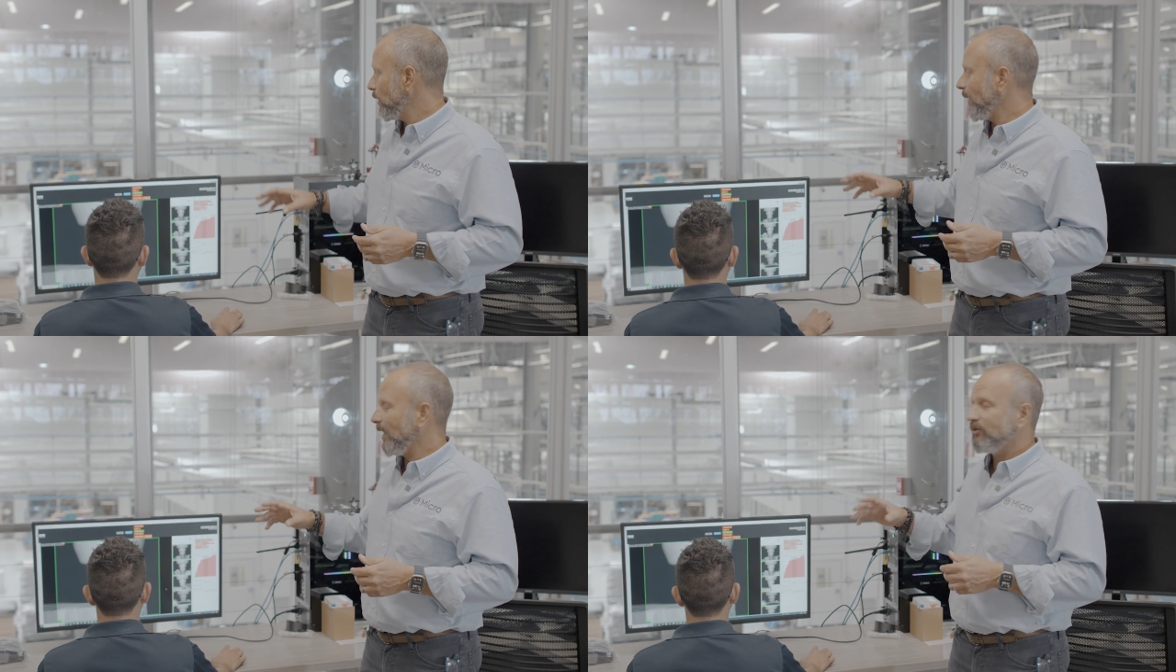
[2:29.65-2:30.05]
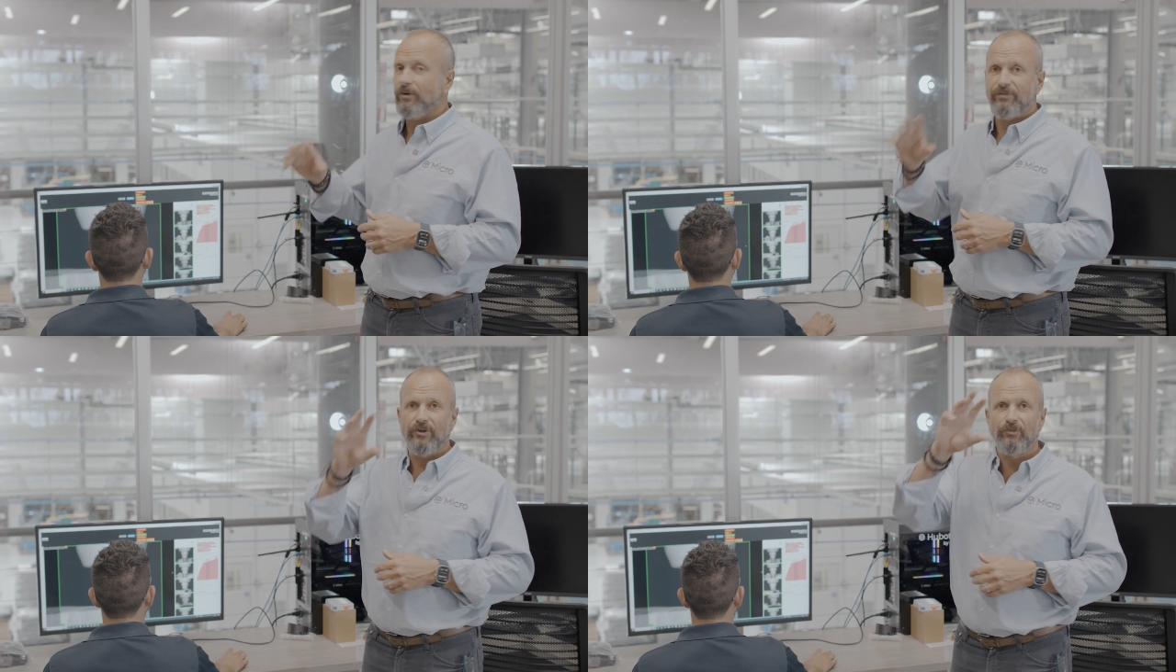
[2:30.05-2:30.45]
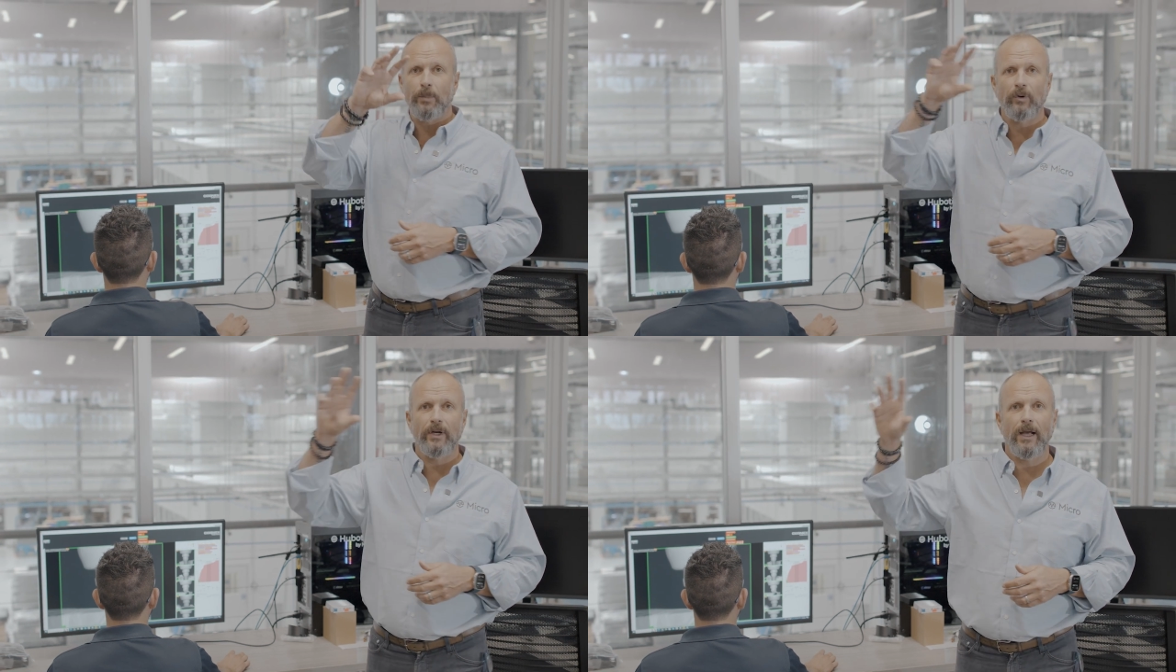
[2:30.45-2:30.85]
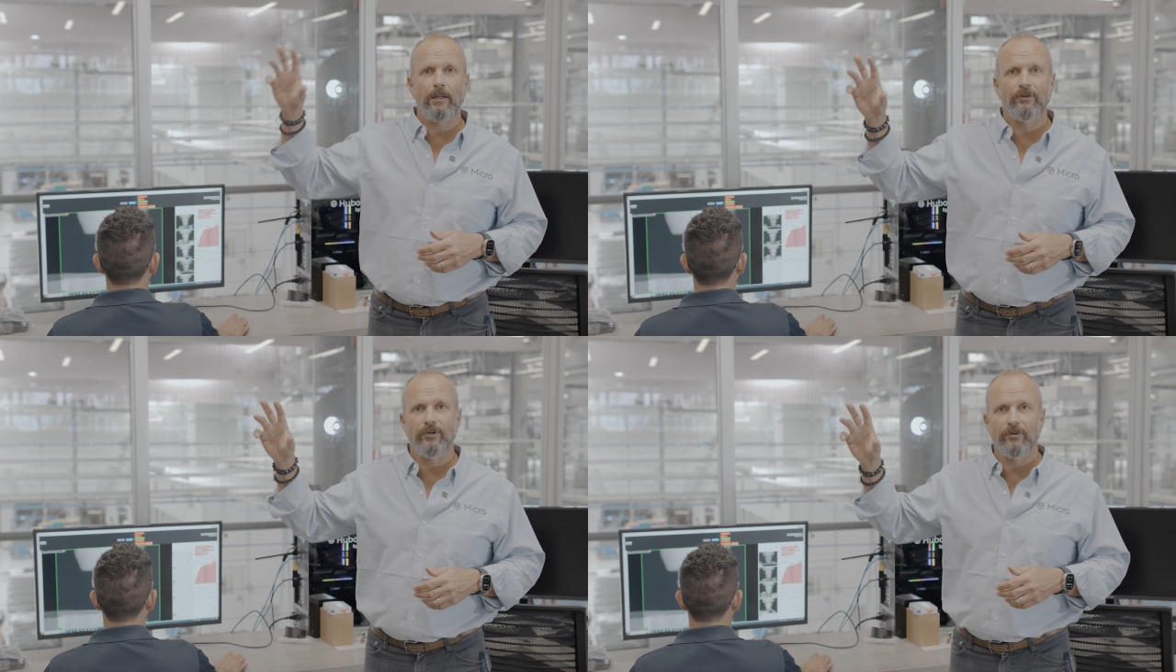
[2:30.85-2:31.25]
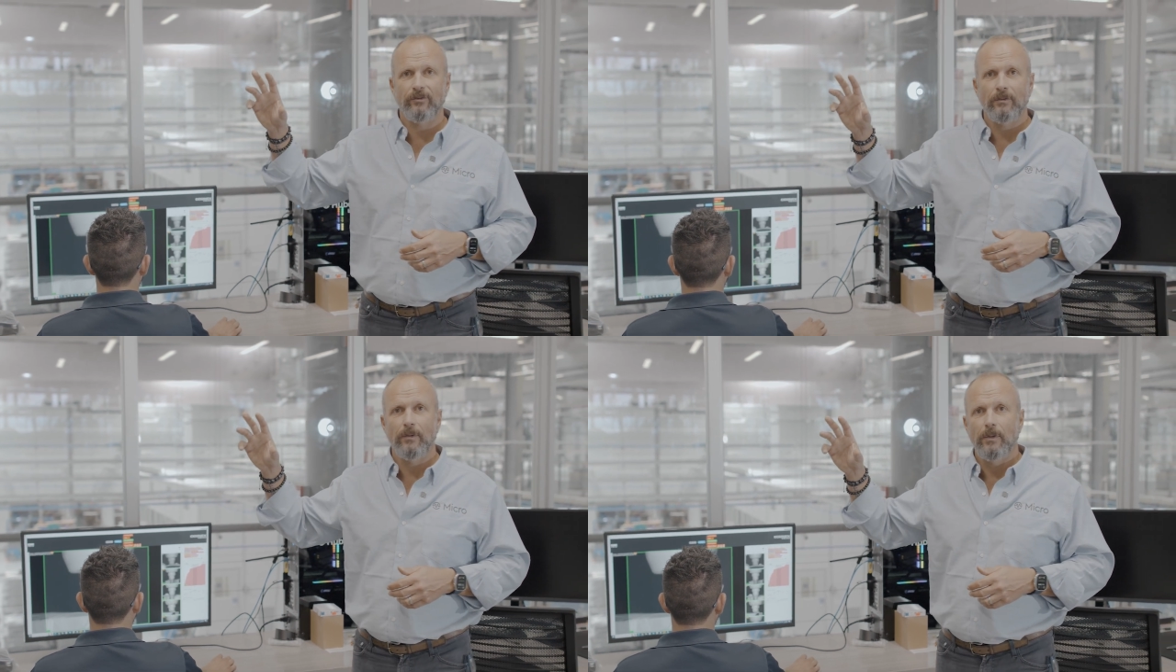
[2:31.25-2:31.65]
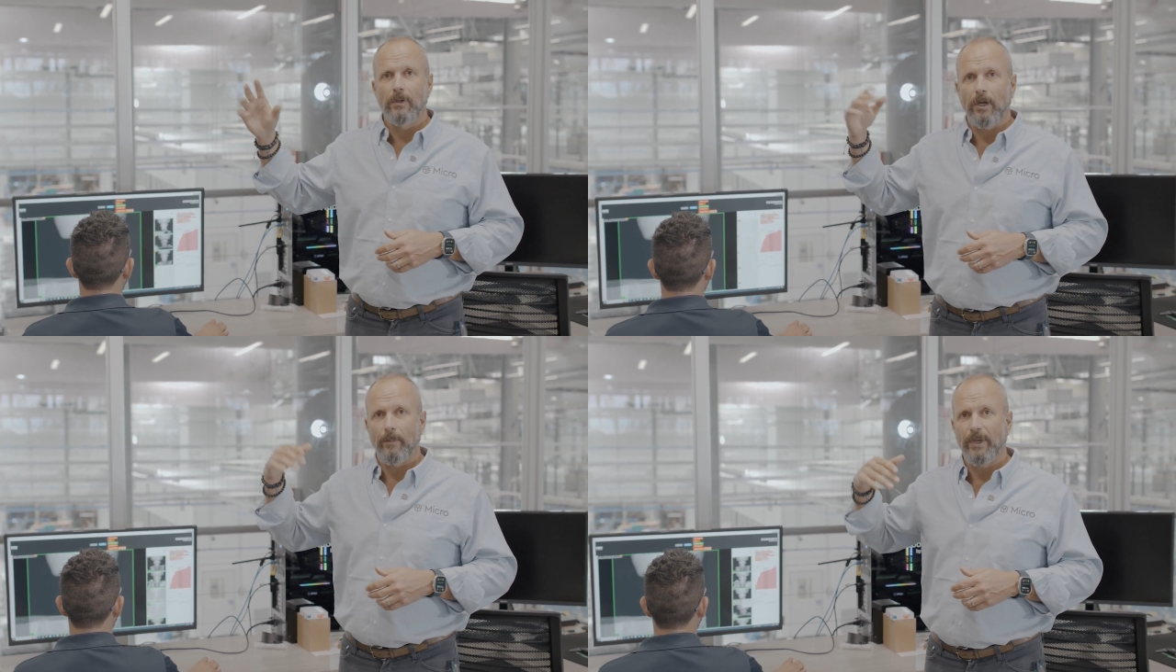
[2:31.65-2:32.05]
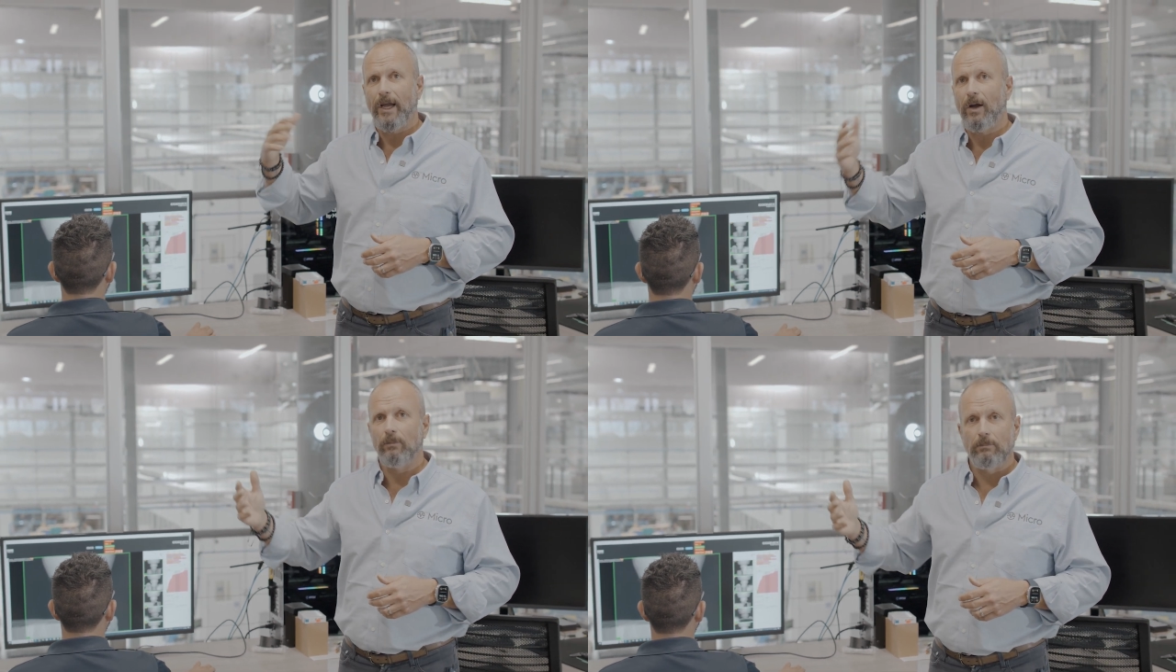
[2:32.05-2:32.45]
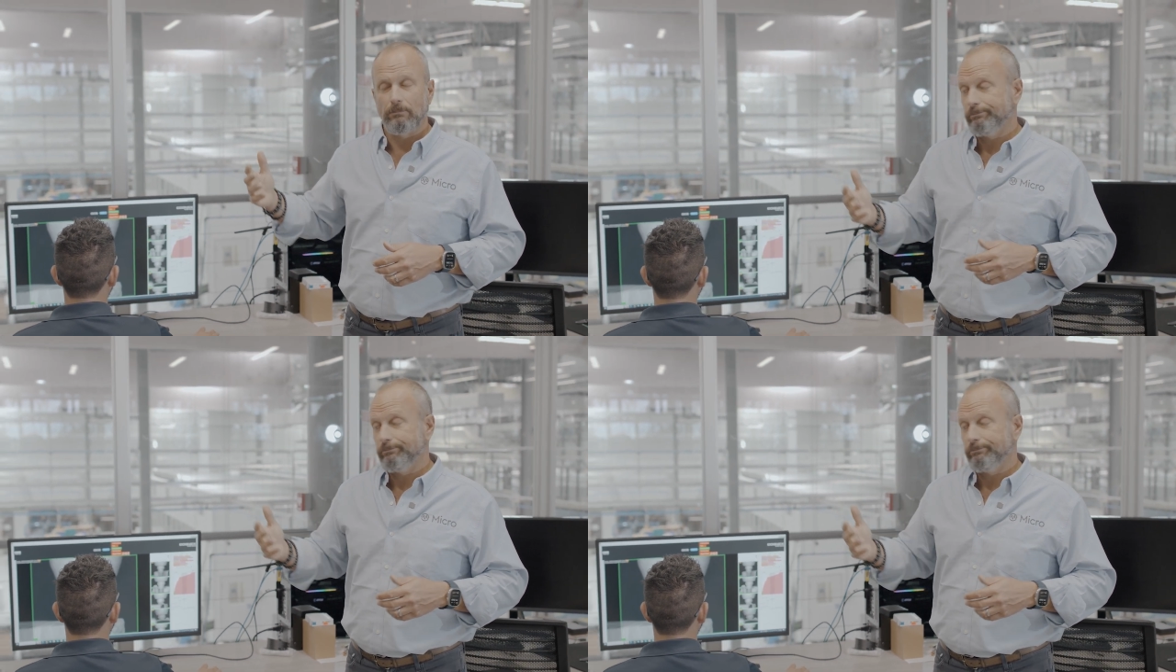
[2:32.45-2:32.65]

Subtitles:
imagine a fishbone analysis coming out.